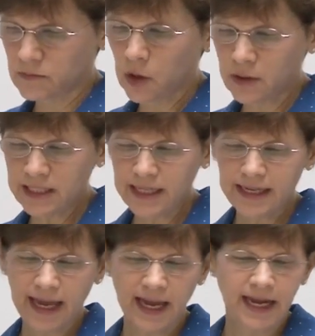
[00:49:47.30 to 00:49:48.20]
You only
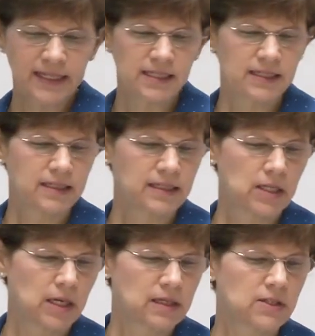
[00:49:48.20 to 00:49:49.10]
need 8,
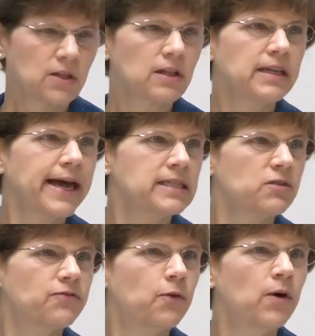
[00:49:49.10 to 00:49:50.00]
so the last
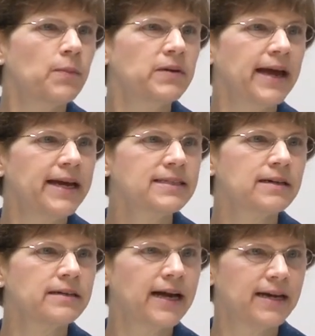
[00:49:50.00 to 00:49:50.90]
4 blanks
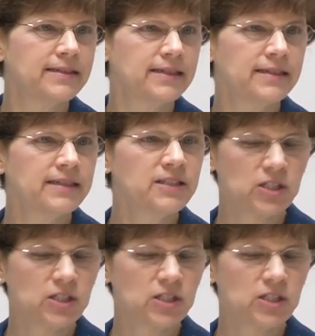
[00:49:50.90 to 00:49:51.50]
are not needed.